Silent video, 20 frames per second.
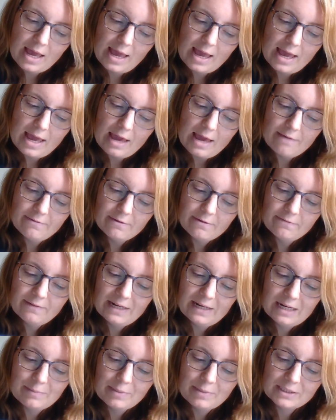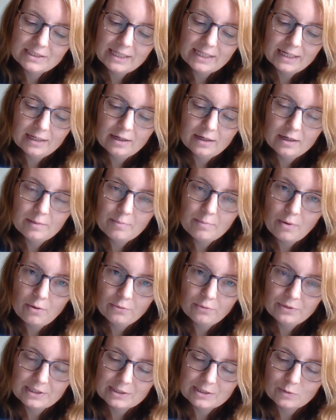If you're feeling particularly
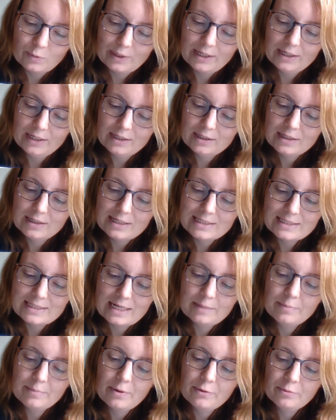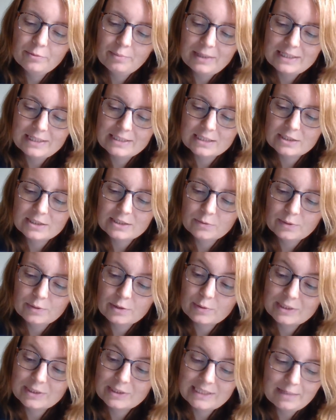bold this week, send both pieces to a
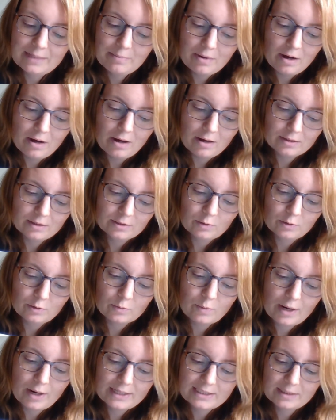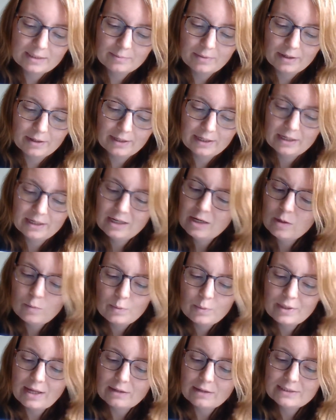critique partner or writing body
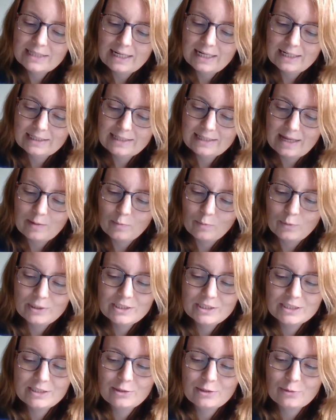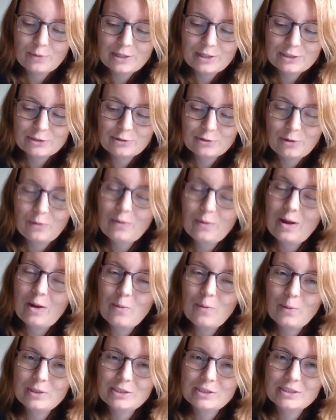without telling them which is the original and
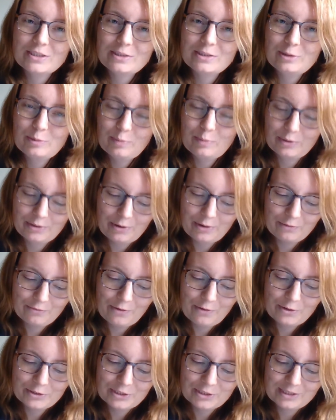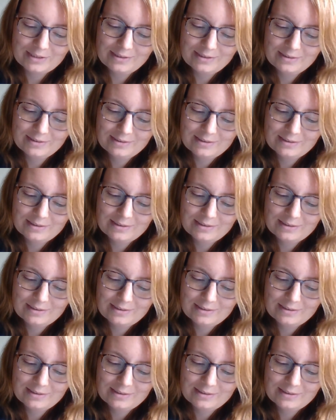which is the 2.0 version.